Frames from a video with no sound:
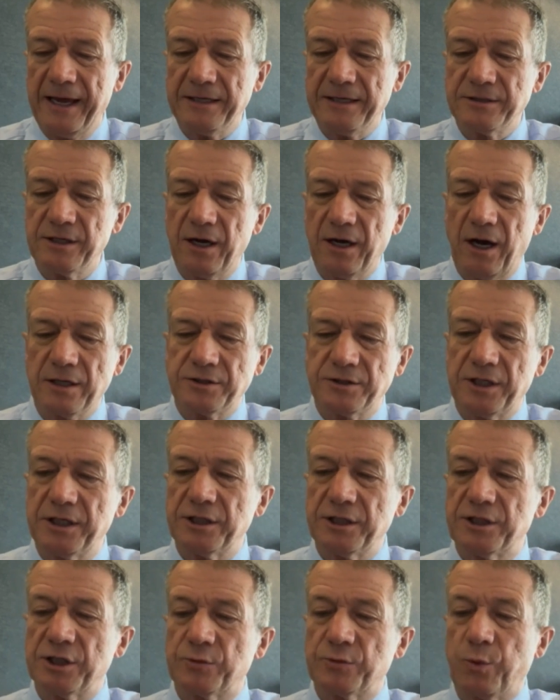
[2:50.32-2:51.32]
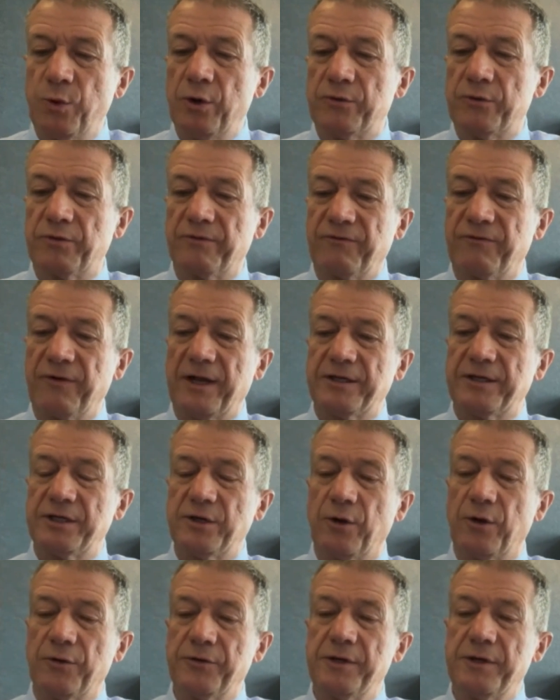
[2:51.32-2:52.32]
And I think it's just worth
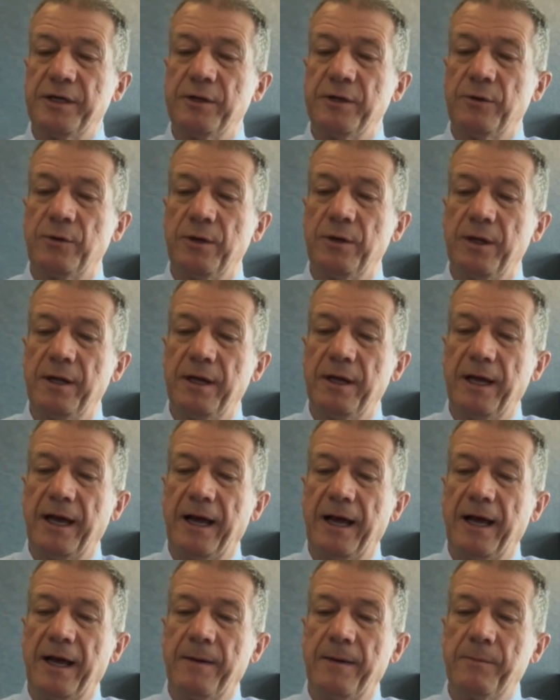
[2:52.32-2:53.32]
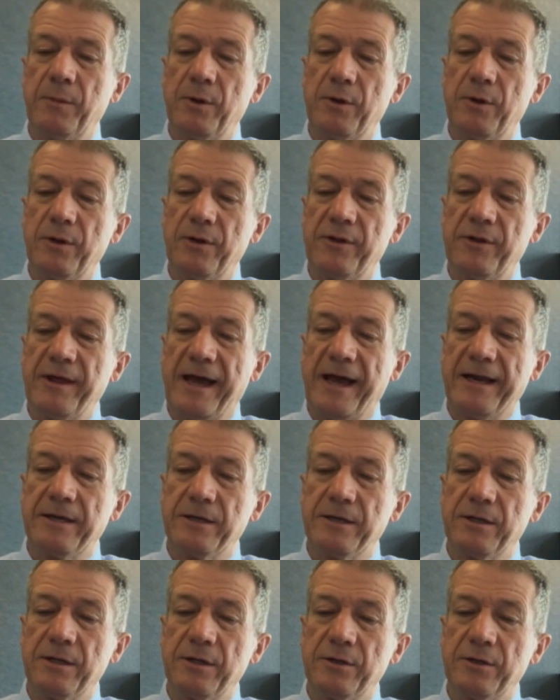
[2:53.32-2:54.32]
reflecting on, Neil, um,
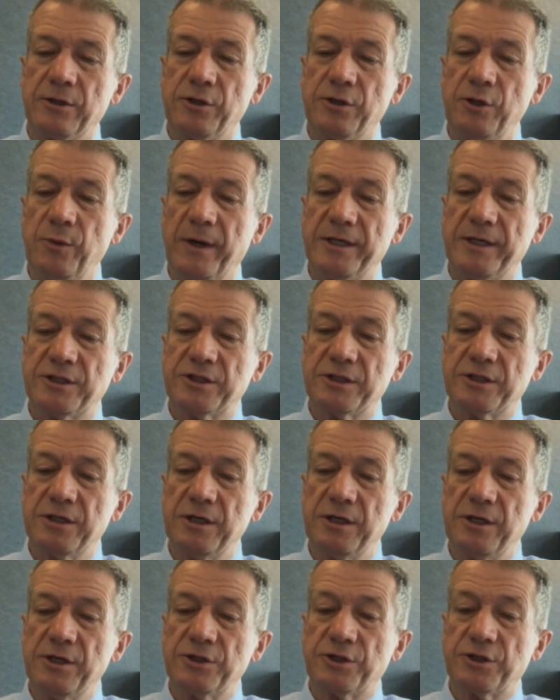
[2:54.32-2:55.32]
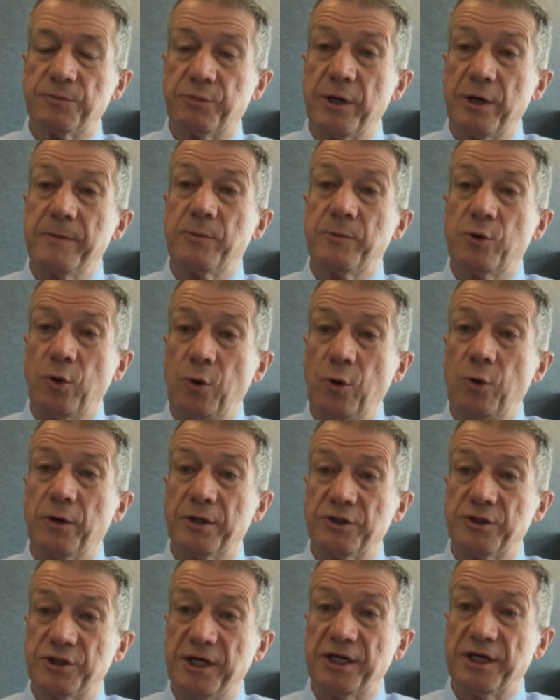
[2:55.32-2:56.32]
that the US Supreme
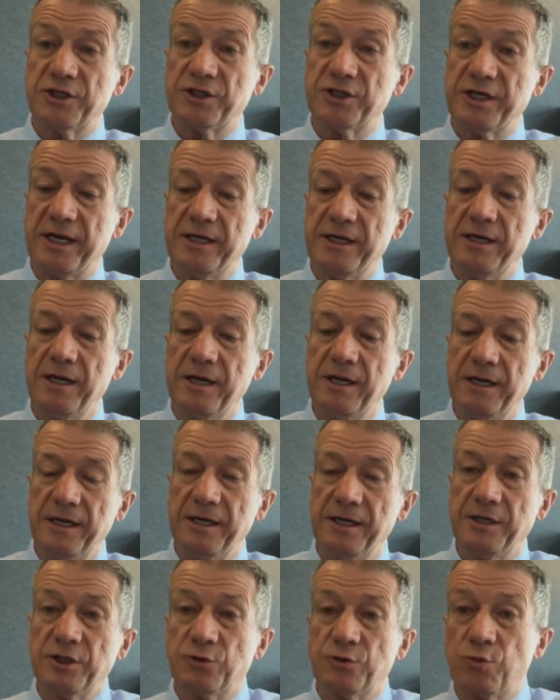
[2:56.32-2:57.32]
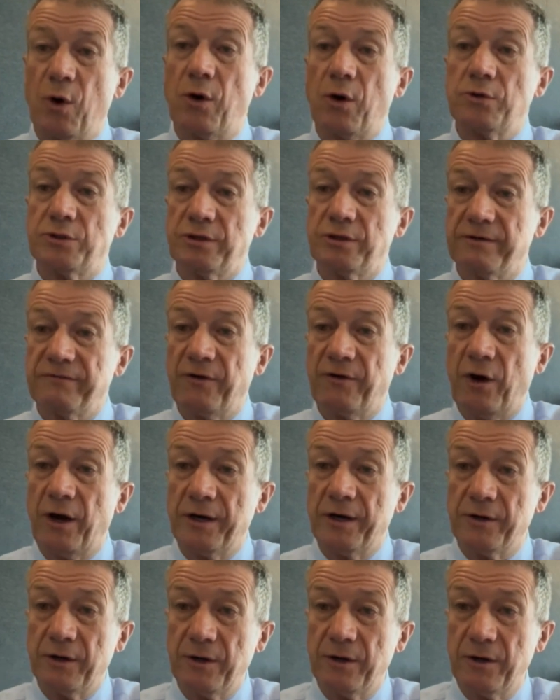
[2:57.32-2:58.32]
Court has just said it is wrong to
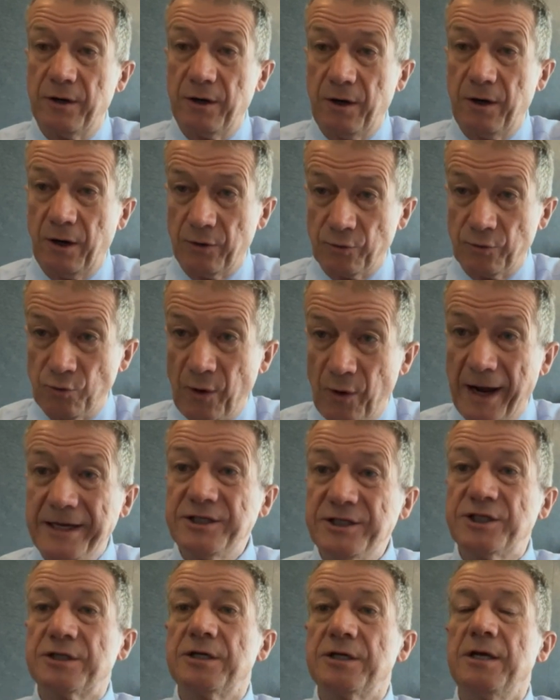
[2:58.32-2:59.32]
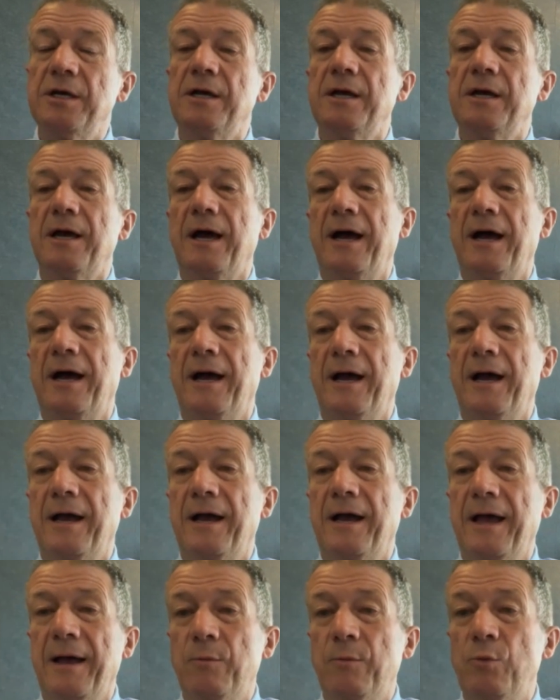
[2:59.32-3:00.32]
divide on race,
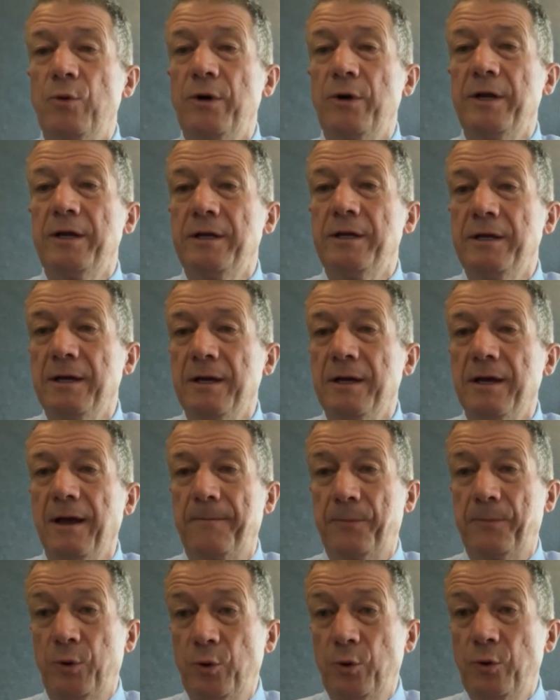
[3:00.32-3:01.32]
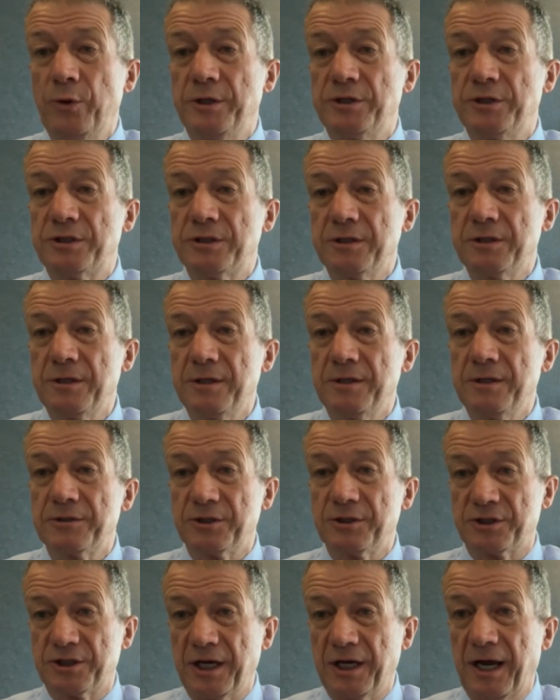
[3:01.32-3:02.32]
uh, and we are poised
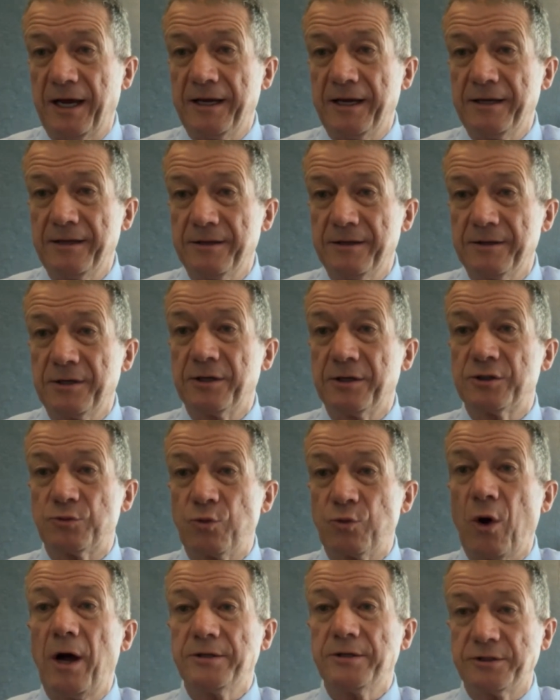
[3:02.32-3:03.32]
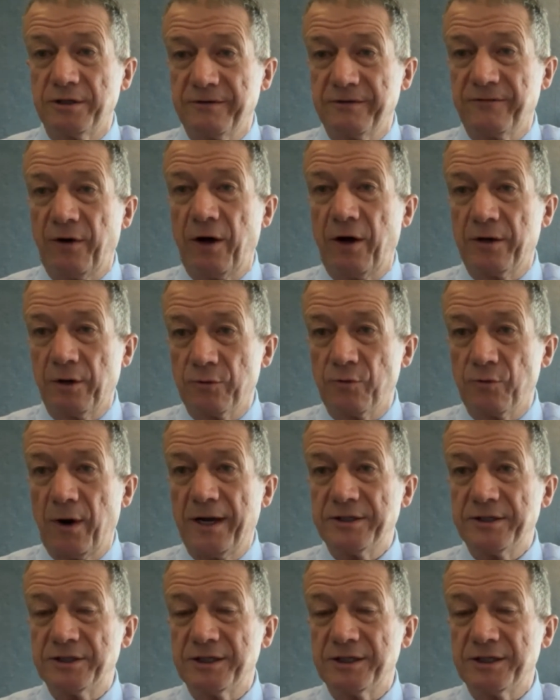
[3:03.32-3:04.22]
to say that it's right to divide on